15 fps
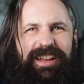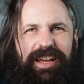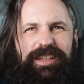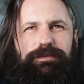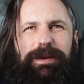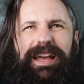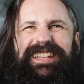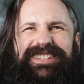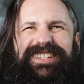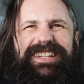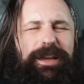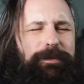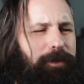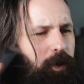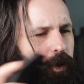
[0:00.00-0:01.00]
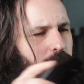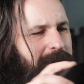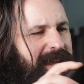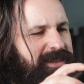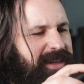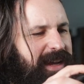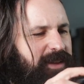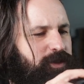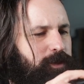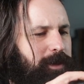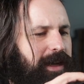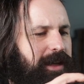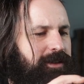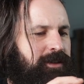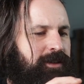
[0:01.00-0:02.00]
It's basically a poor man's
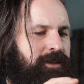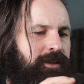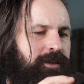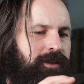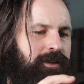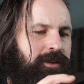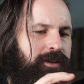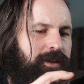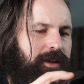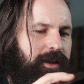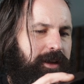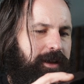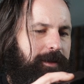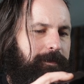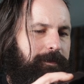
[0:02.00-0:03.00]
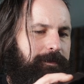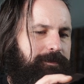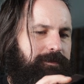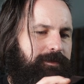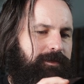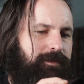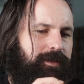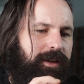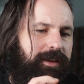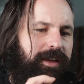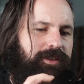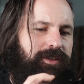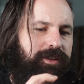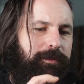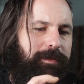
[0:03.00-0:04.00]
Hasselblad, I
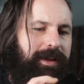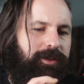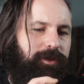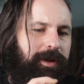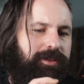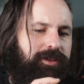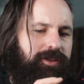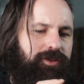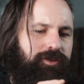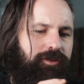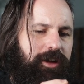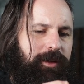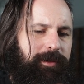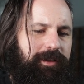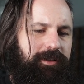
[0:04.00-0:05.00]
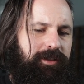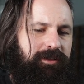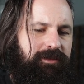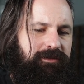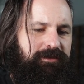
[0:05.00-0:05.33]
guess is the best way to describe it.